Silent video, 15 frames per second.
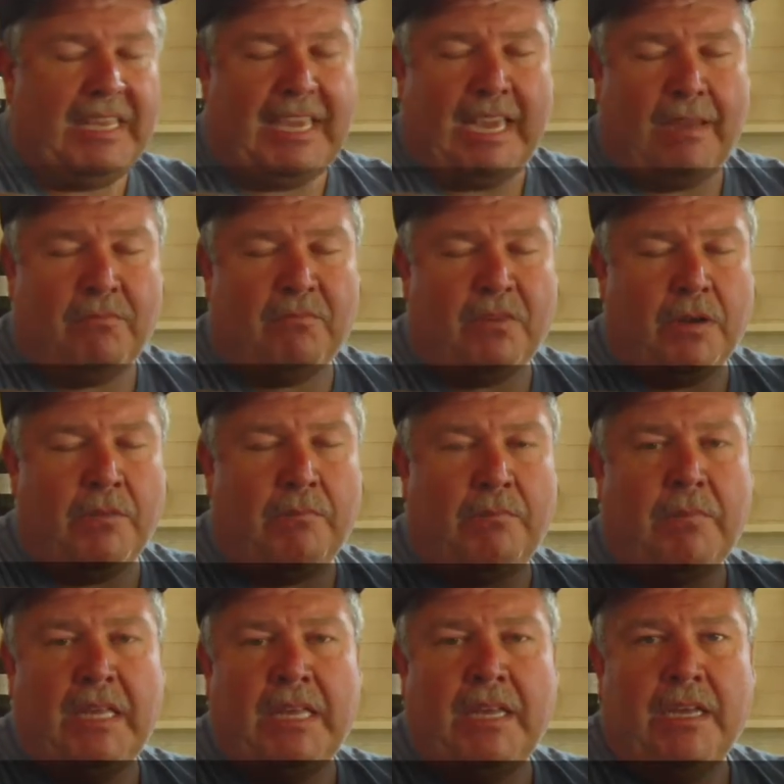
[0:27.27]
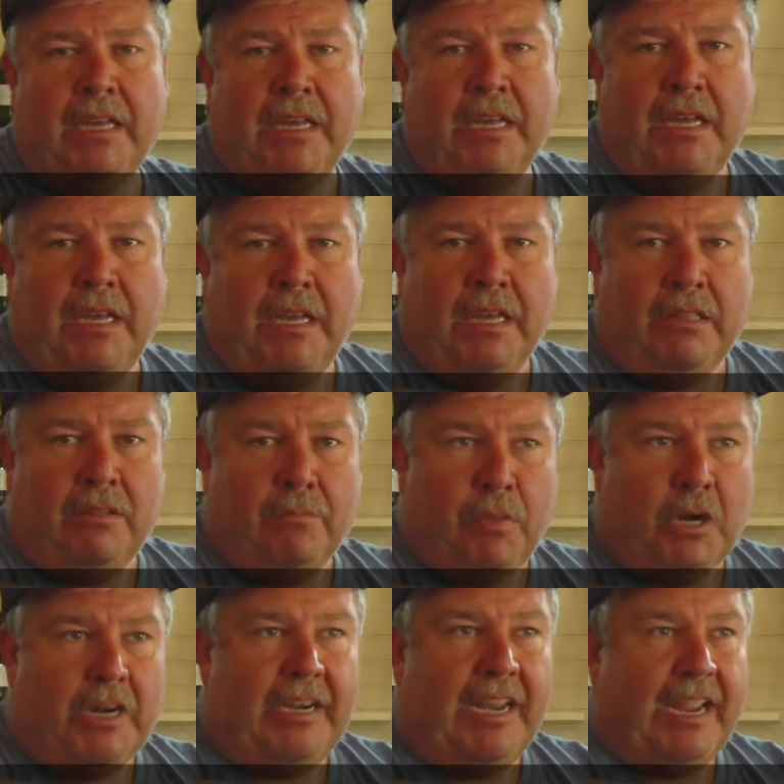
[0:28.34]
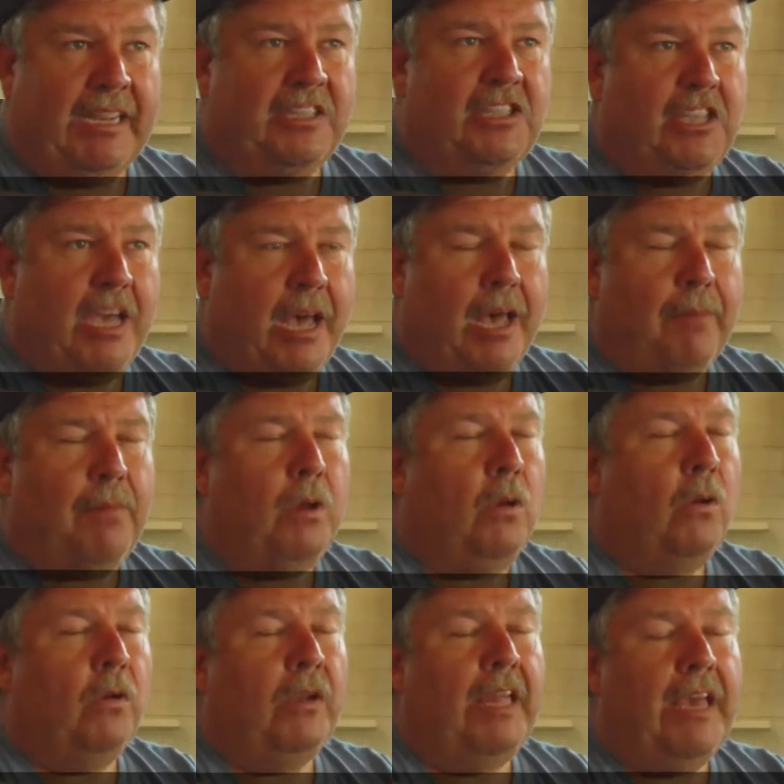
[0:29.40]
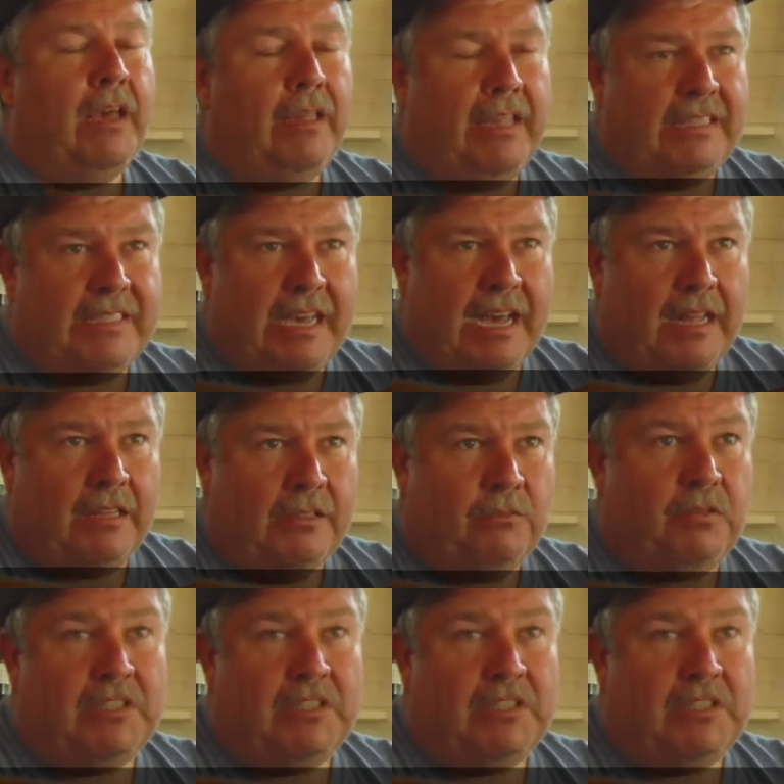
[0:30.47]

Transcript: It came from the Martinek shop on Elliott's Island,